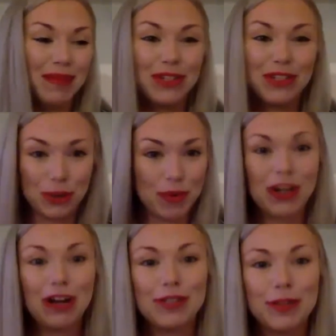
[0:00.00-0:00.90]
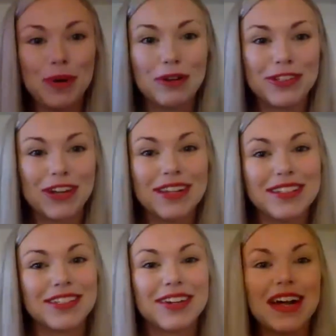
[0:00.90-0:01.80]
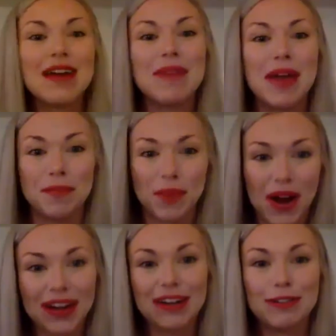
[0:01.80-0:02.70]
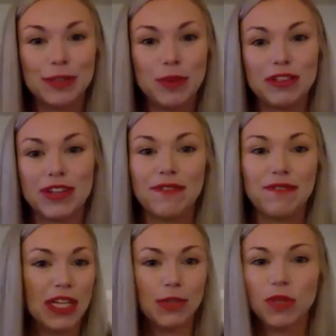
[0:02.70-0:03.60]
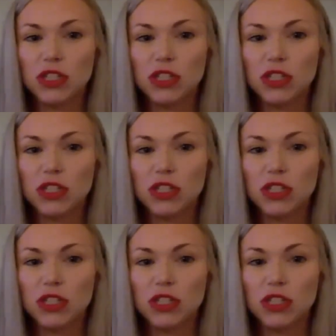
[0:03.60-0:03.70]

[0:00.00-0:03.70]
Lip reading: distributor hosted posts on Instagram and product hosted posts on Facebook.